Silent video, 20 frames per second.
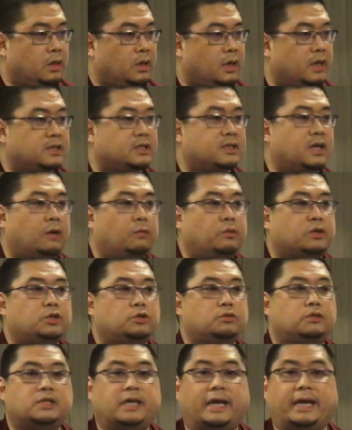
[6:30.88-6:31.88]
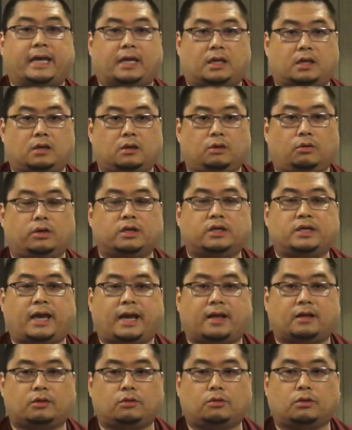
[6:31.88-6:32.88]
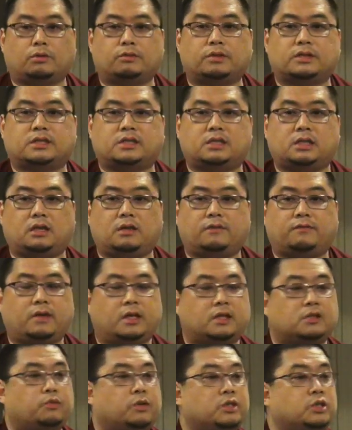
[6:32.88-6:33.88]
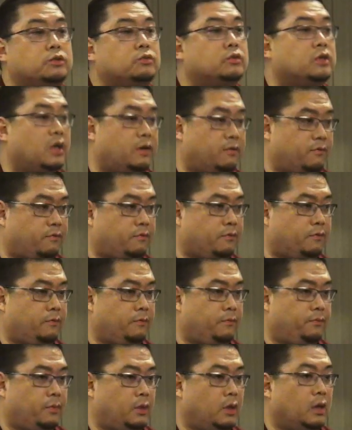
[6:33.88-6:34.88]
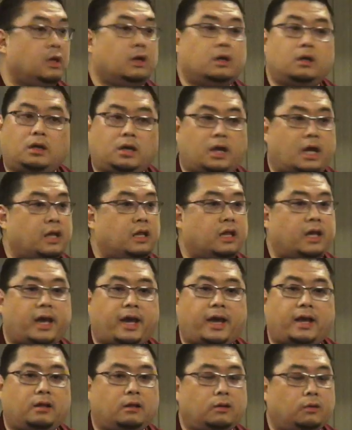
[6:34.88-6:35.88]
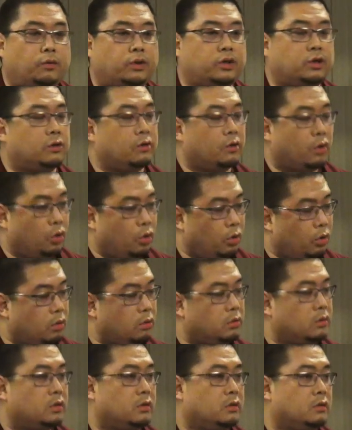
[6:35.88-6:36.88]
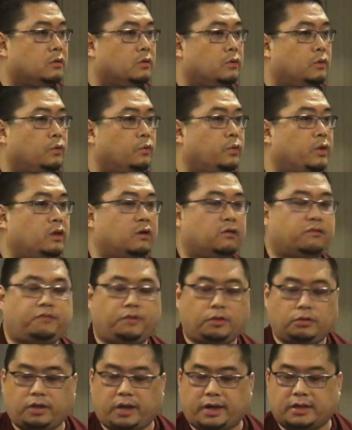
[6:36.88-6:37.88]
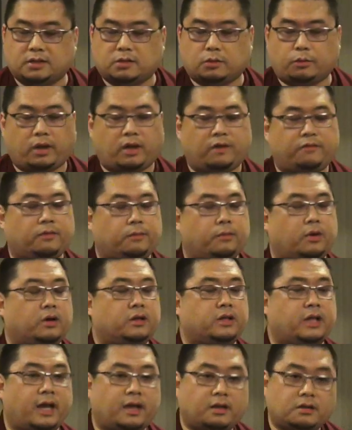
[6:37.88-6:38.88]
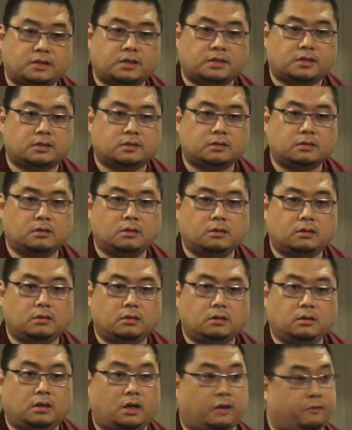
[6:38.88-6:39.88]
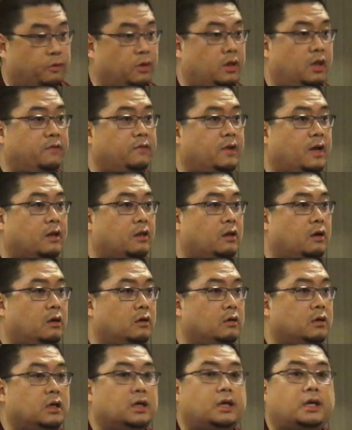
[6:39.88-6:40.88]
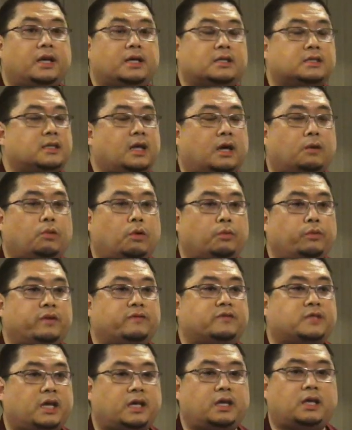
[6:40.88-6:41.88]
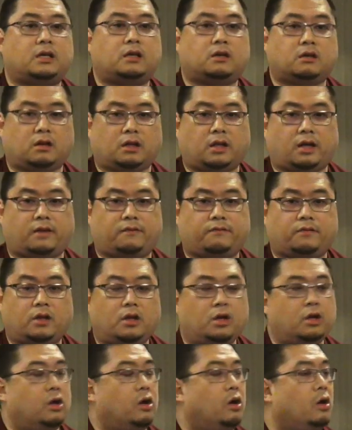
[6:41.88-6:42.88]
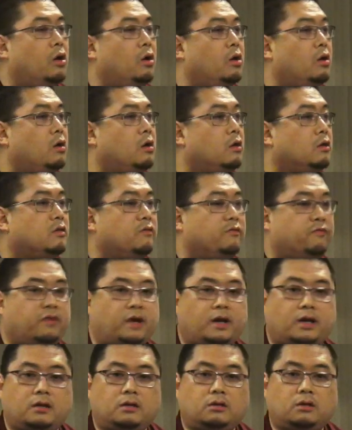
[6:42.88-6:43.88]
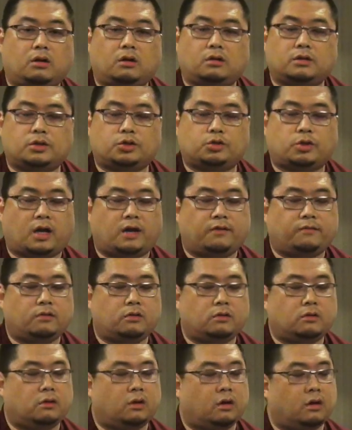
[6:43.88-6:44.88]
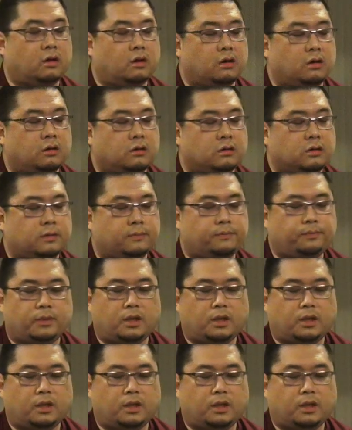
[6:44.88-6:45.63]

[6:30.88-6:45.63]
it's not what you take or get or receive, it's what you give. In the end, when you're old, when you're a few days away from our deaths, if we live that long, it's not what we've taken in our life. All the fun, all the travel, all the